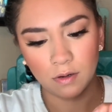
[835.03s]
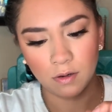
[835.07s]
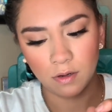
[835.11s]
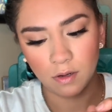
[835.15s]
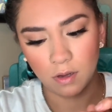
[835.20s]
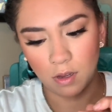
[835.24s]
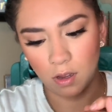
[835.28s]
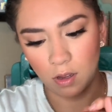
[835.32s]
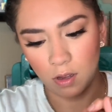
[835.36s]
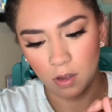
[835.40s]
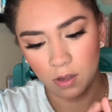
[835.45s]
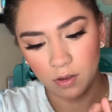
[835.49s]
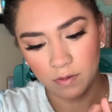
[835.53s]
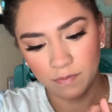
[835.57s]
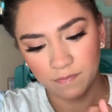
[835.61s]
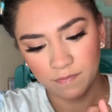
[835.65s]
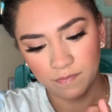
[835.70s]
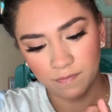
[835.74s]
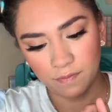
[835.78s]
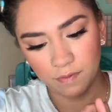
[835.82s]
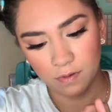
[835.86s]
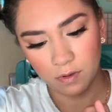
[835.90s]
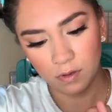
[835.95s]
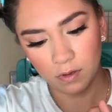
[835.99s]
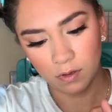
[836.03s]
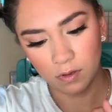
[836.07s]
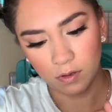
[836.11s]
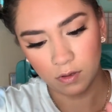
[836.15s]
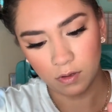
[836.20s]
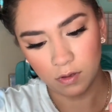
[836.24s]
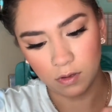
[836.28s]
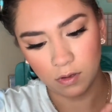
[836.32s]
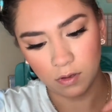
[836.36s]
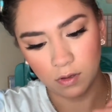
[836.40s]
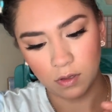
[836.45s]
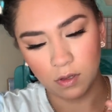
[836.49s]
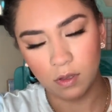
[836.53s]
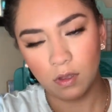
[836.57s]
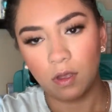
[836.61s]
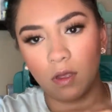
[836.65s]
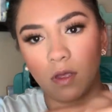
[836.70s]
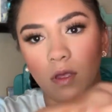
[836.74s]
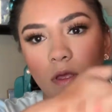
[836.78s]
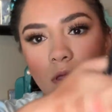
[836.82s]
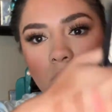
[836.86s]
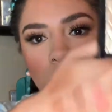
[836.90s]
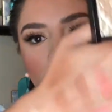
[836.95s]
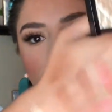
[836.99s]
off,
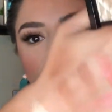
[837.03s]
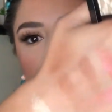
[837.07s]
you